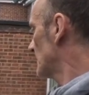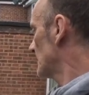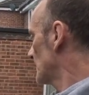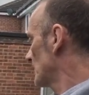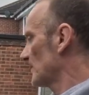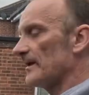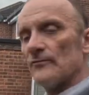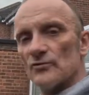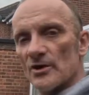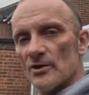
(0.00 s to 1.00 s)
might put it on
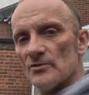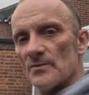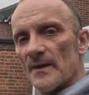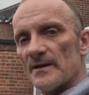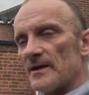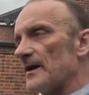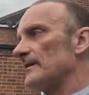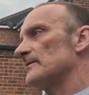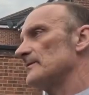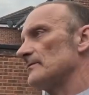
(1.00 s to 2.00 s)
level 2, depending
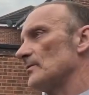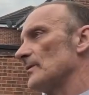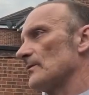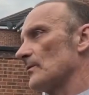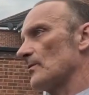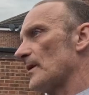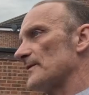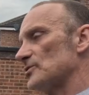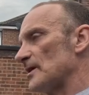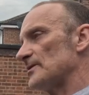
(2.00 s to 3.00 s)
again,
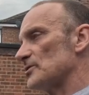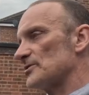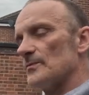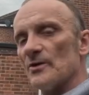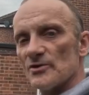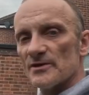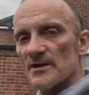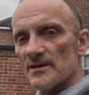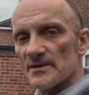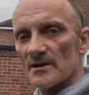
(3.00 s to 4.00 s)
weather changes so much, the
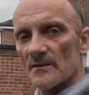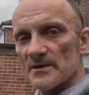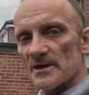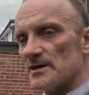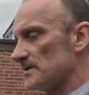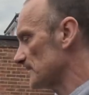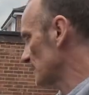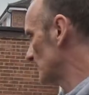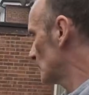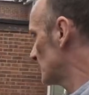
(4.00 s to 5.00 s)
seasons aren't the seasons
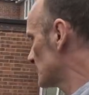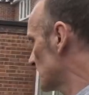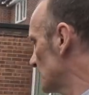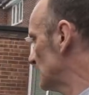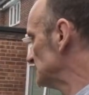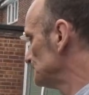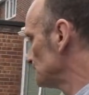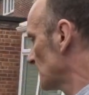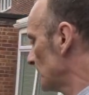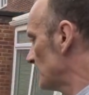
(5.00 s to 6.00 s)
anymore, but 2.
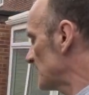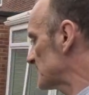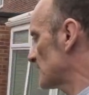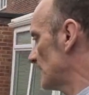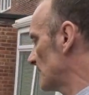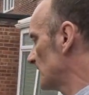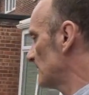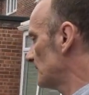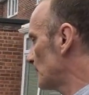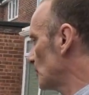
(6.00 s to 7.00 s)
Midsummer,
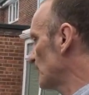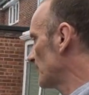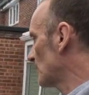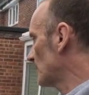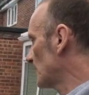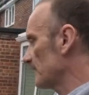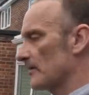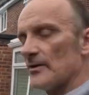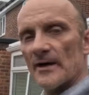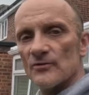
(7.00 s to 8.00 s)
boiling hot, I might even
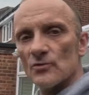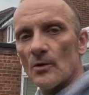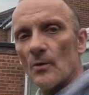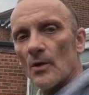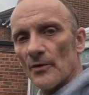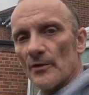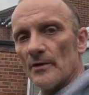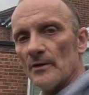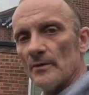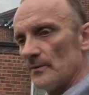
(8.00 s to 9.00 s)
go down to a 1,
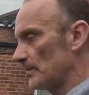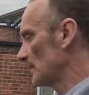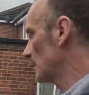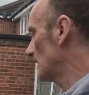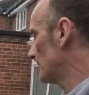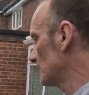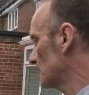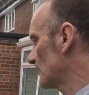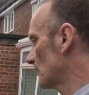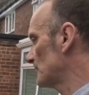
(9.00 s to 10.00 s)
but
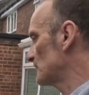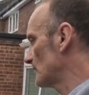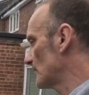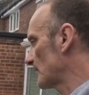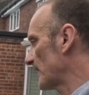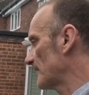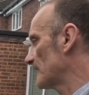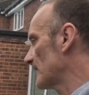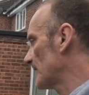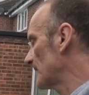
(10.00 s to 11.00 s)
you've got to do it real
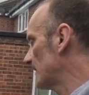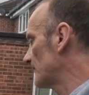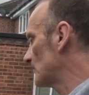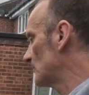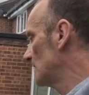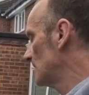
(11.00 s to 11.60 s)
carefully at that level,